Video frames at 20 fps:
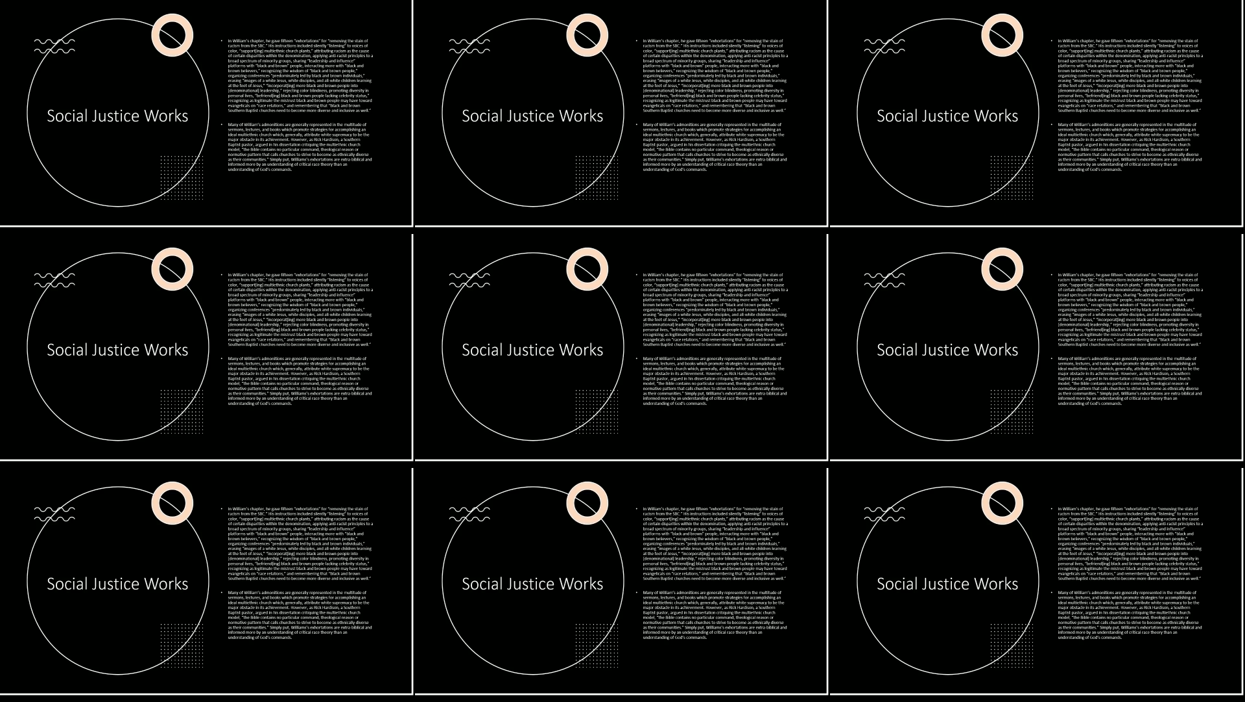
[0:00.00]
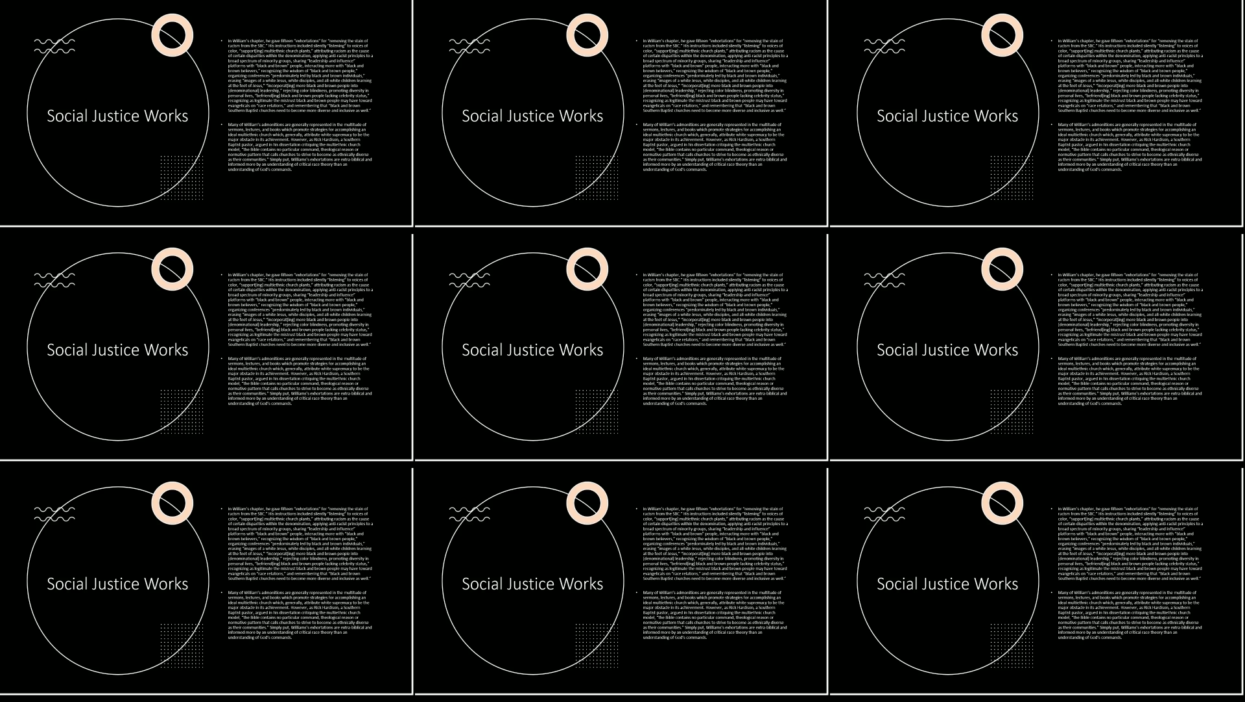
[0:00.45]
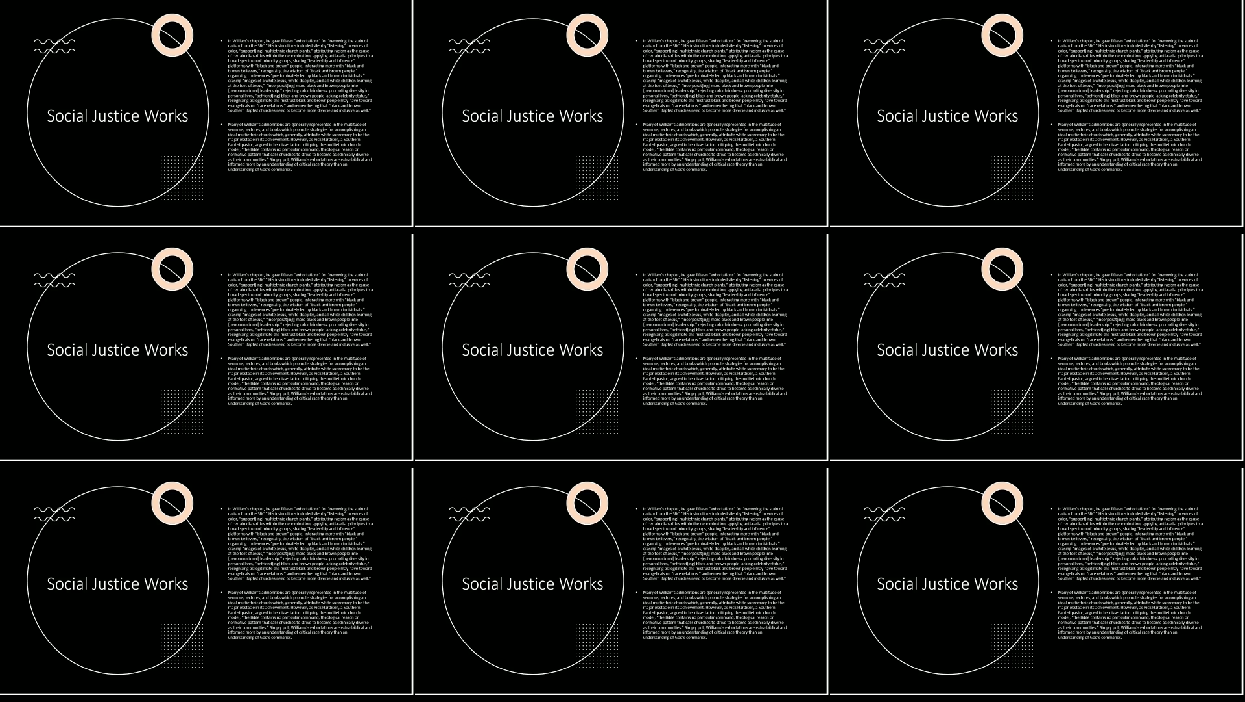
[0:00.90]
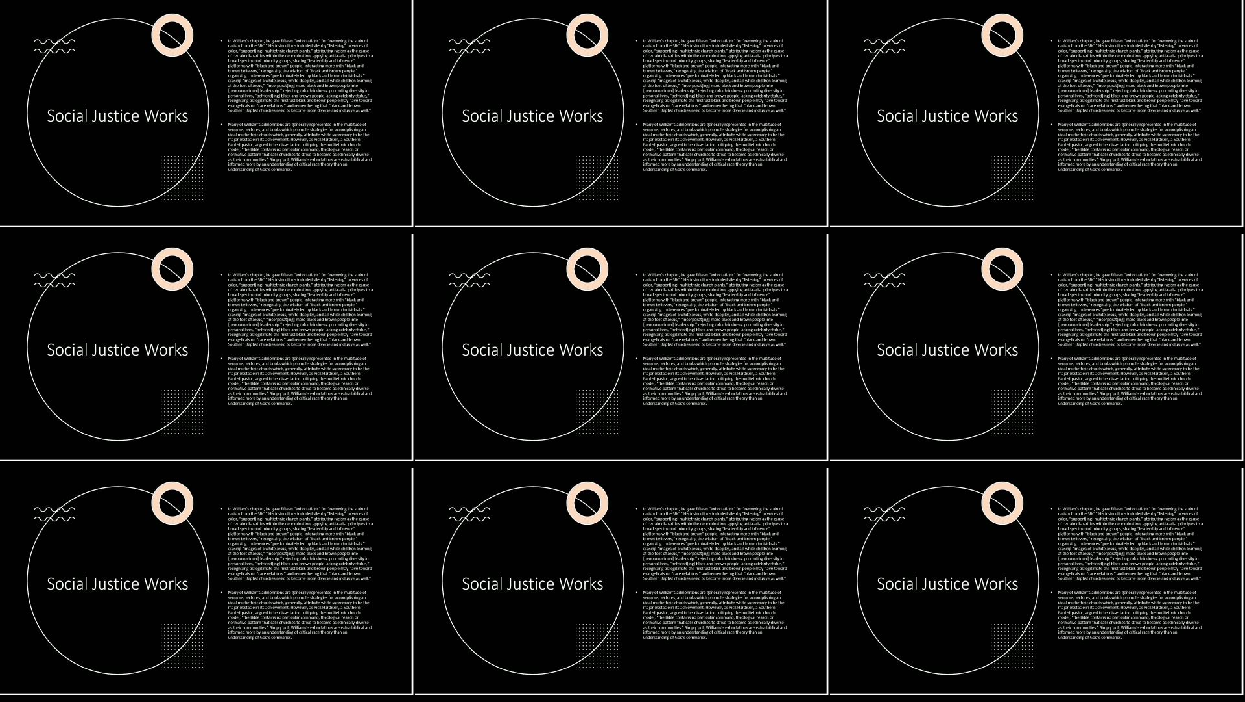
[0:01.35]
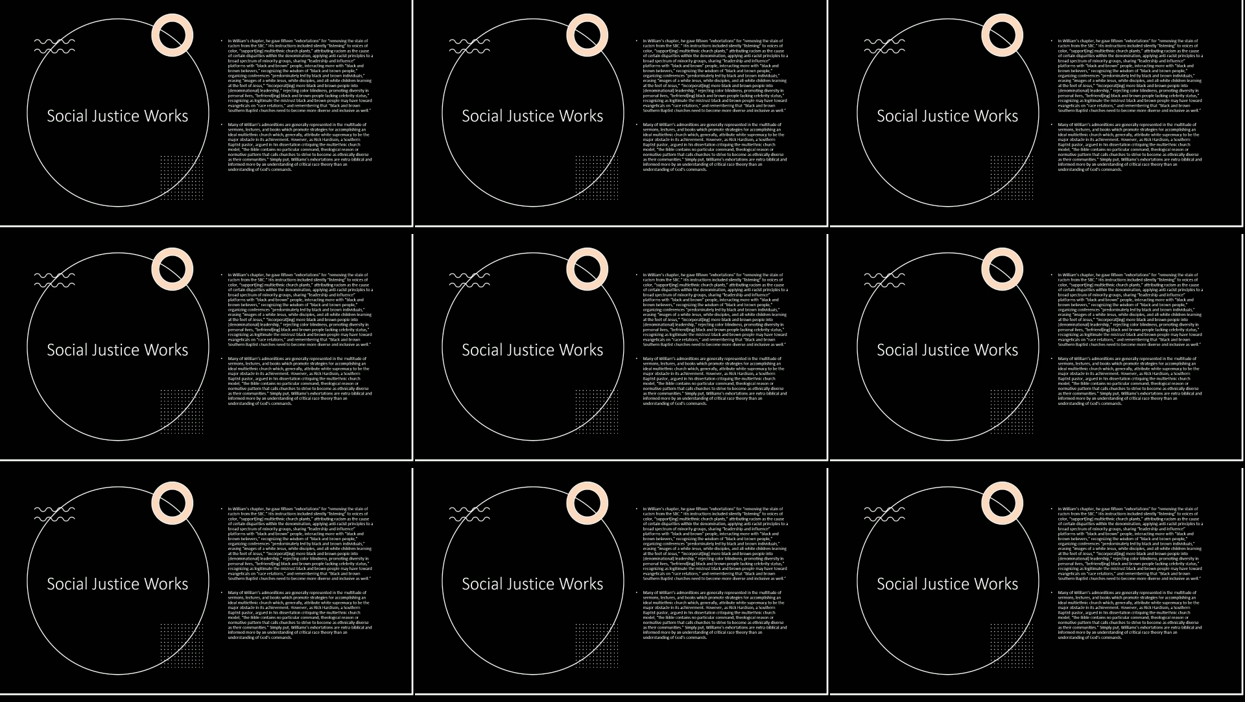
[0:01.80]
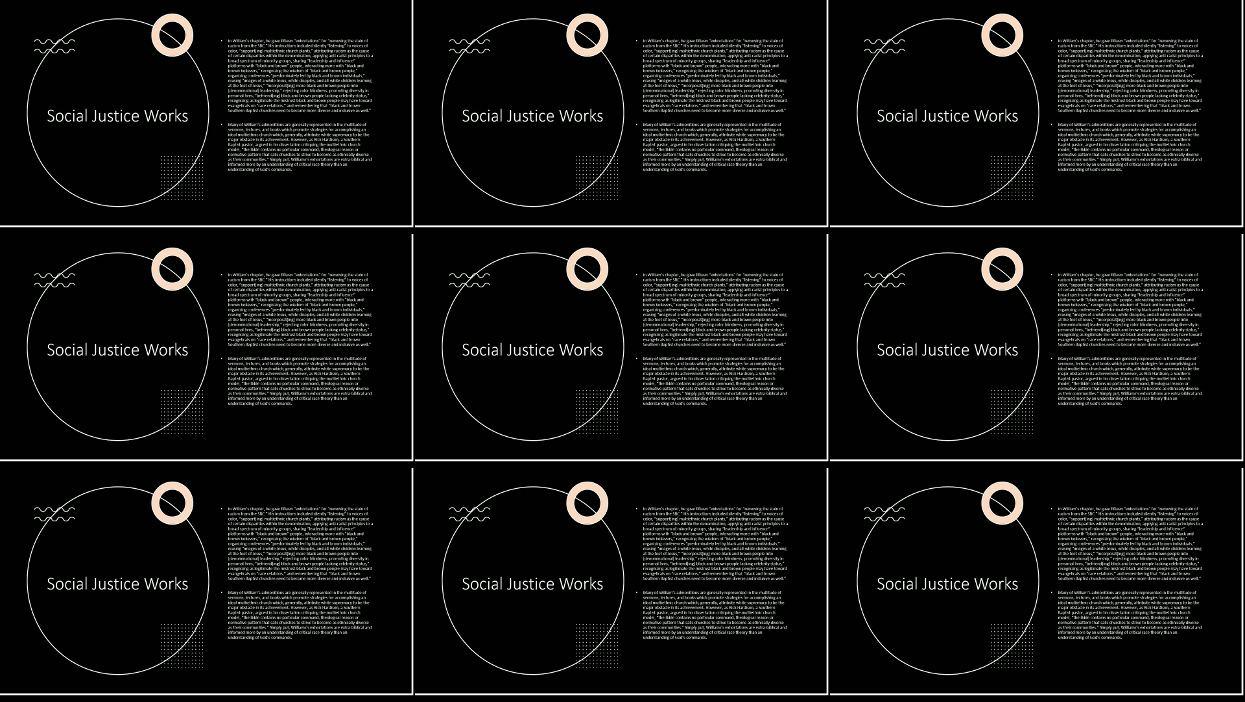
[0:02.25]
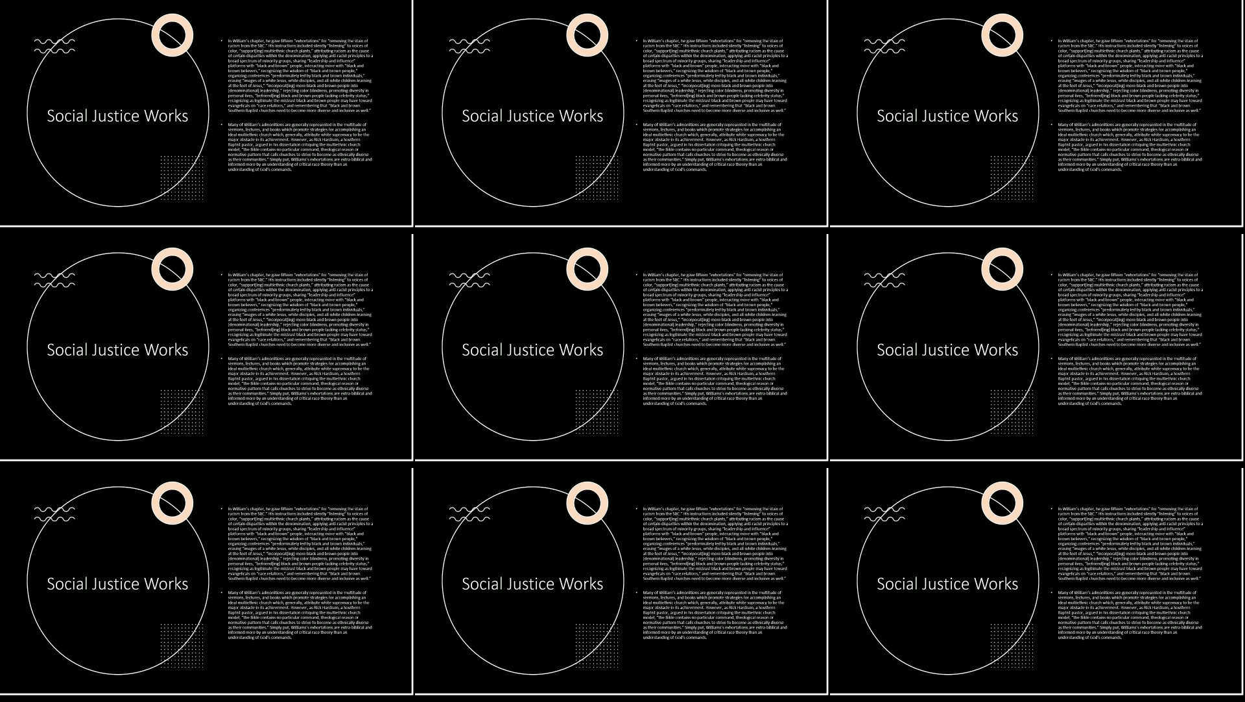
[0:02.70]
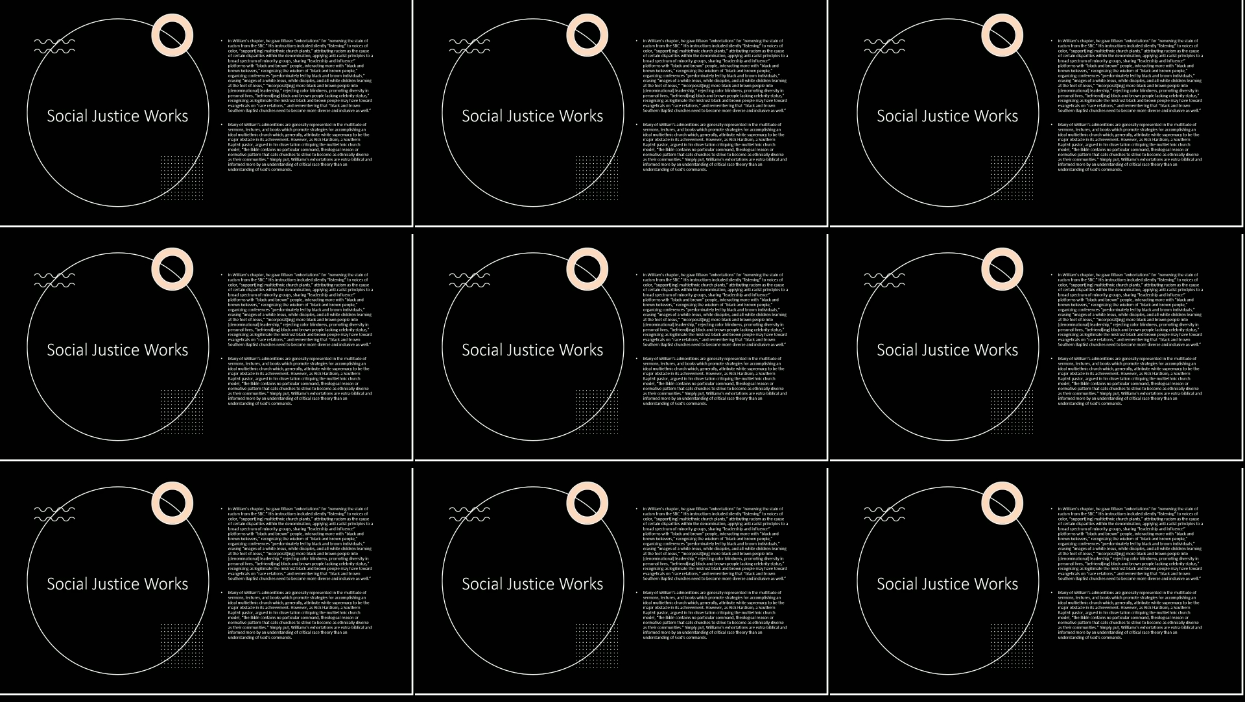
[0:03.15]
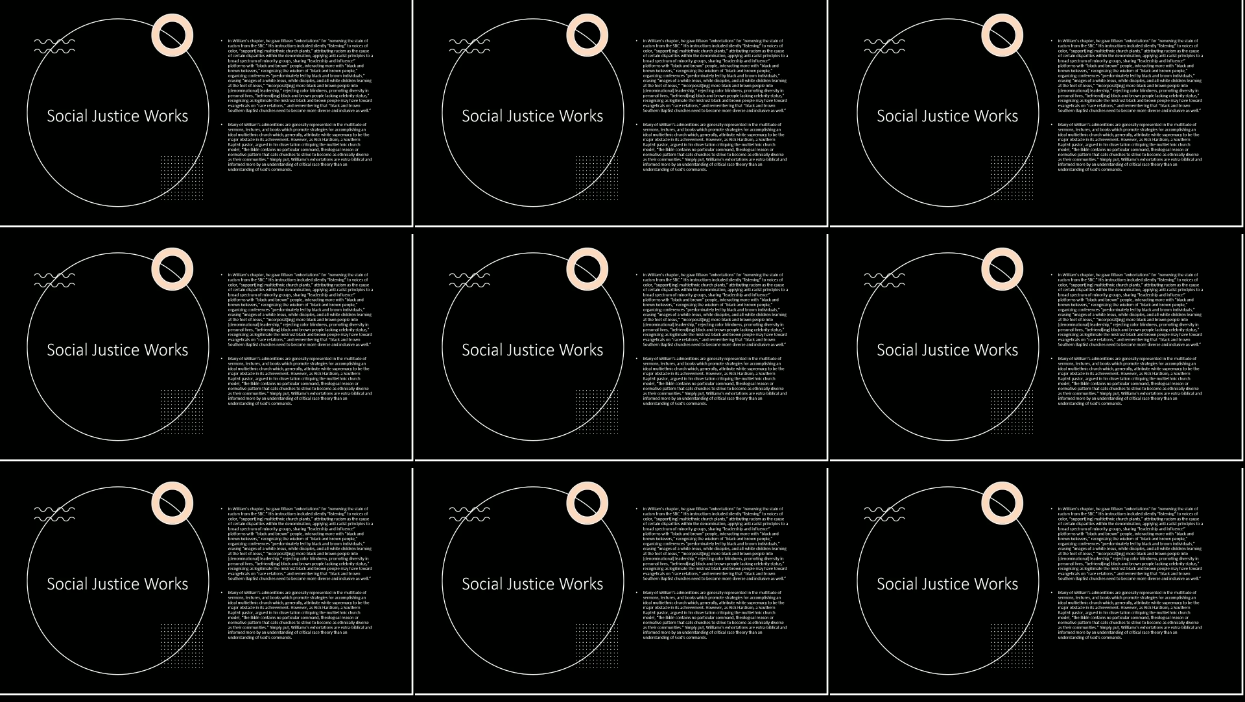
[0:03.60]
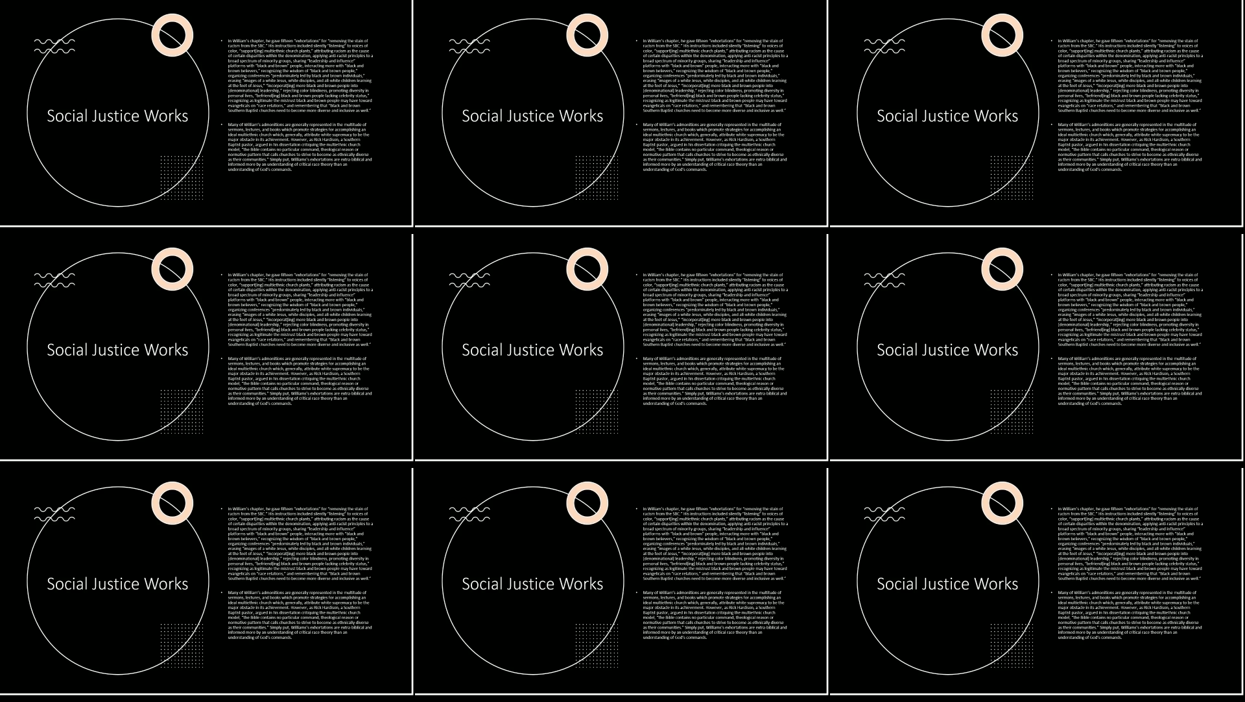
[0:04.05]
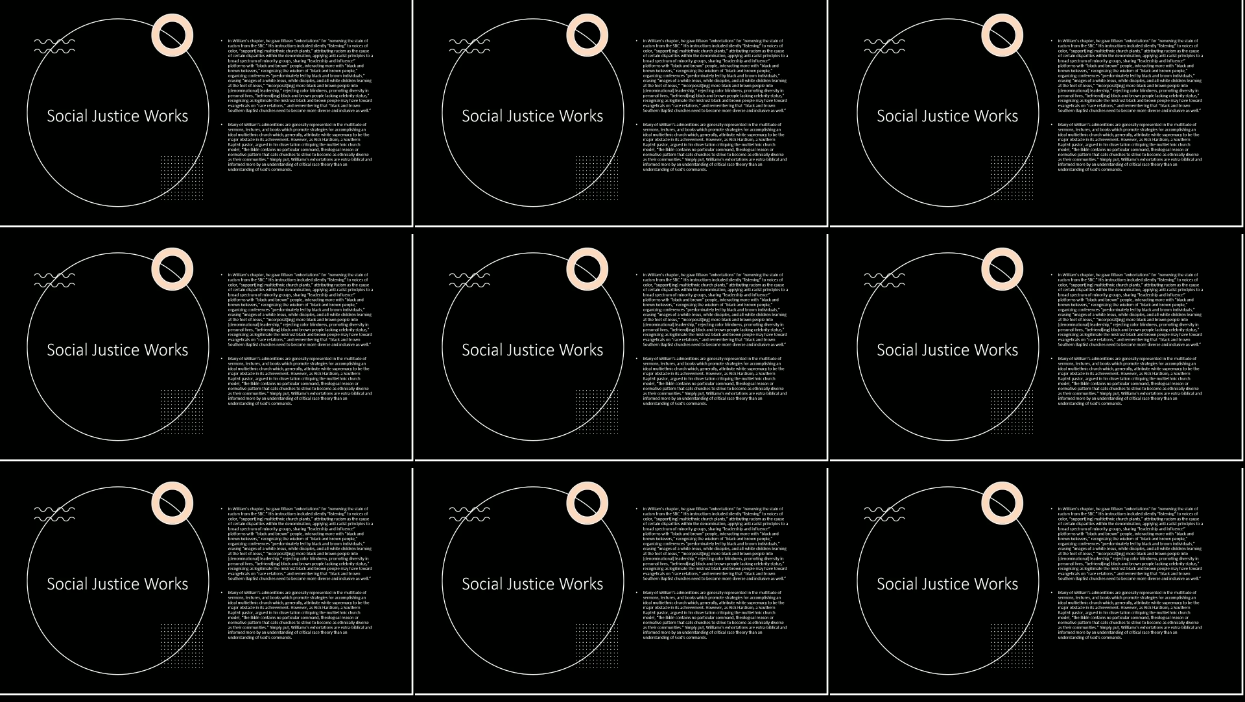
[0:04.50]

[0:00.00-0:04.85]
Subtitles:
(no speaker visible)